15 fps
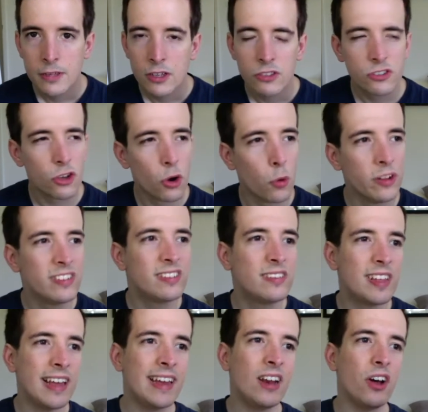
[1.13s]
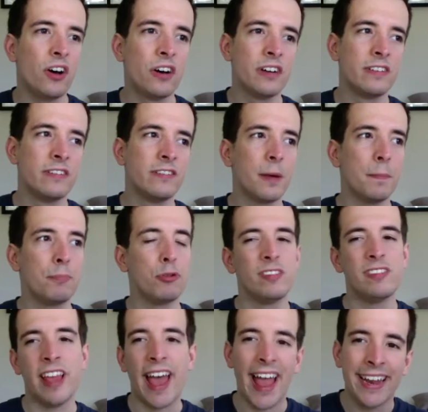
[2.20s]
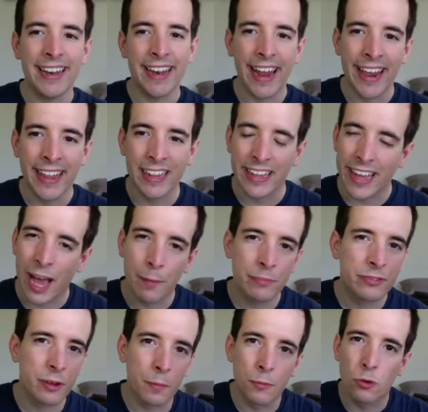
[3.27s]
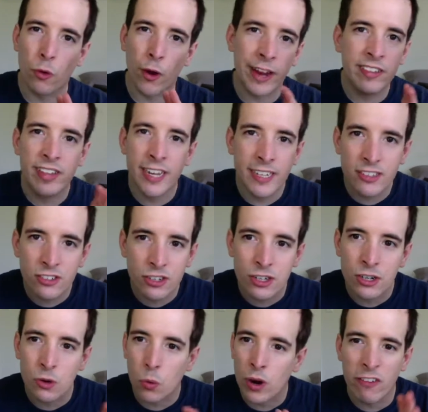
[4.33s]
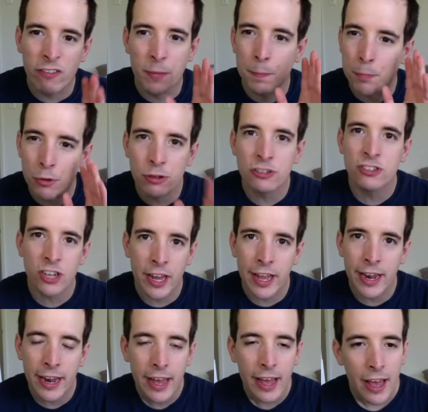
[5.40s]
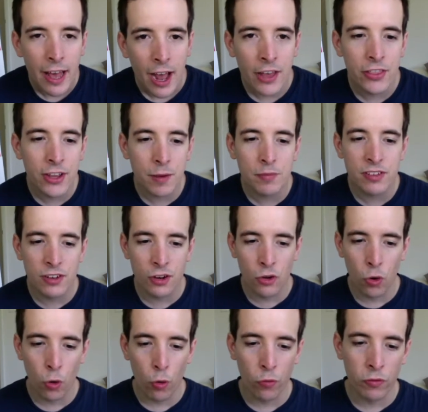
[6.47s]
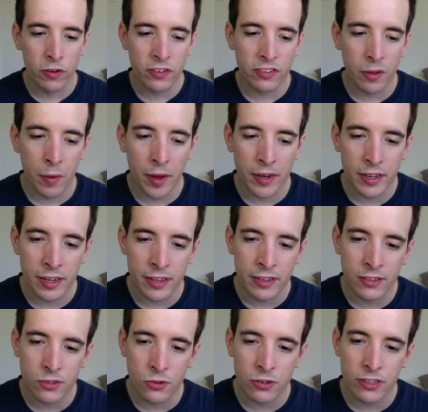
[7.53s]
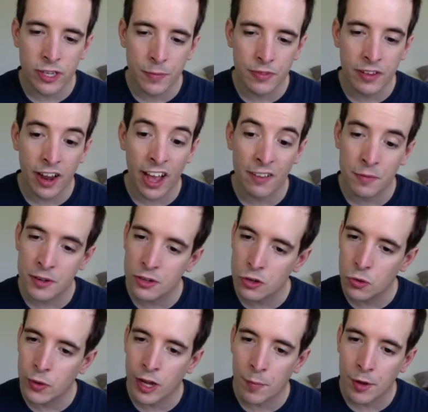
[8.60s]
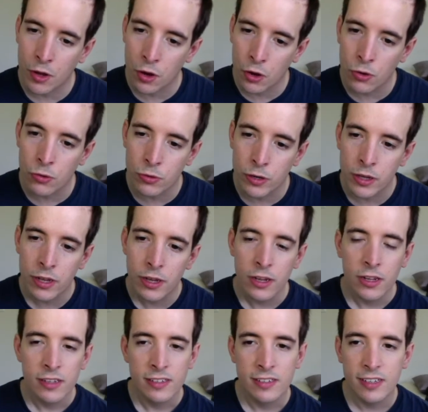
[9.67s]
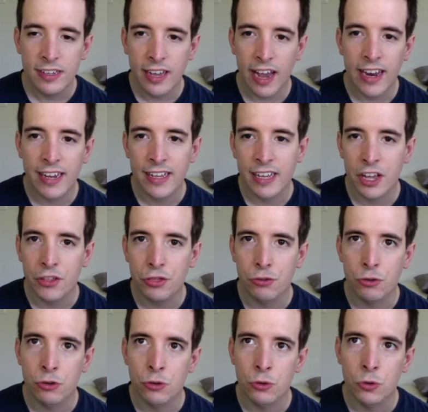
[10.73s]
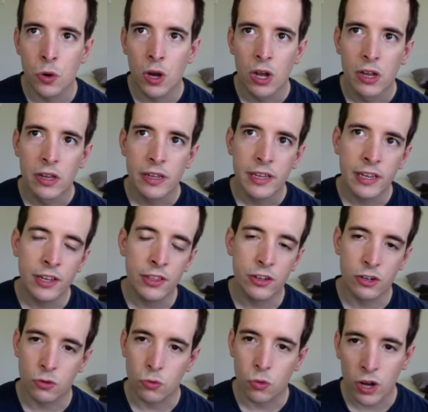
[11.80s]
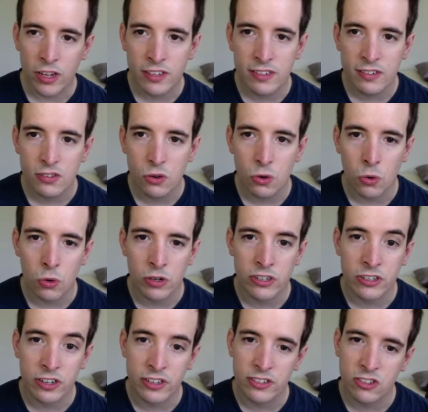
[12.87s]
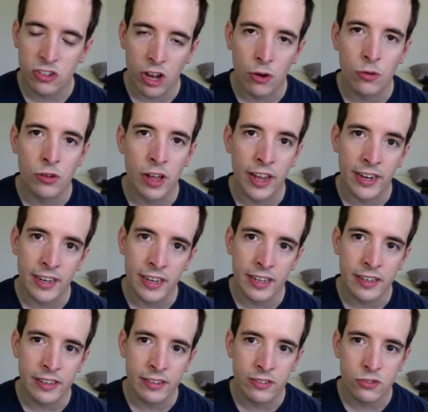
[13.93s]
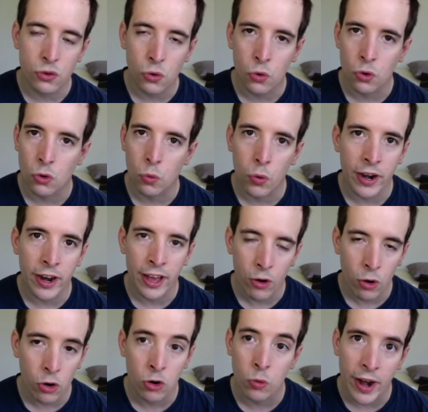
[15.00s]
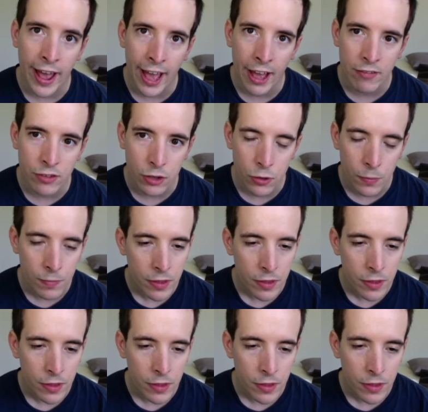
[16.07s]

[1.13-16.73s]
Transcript: So instead of pretending like I'm some great teacher or whatever bullshit, I think I'm just gonna go over some ideas or tips that I've been doing on my own to kind of get through either ruts or just general ideas or what have you.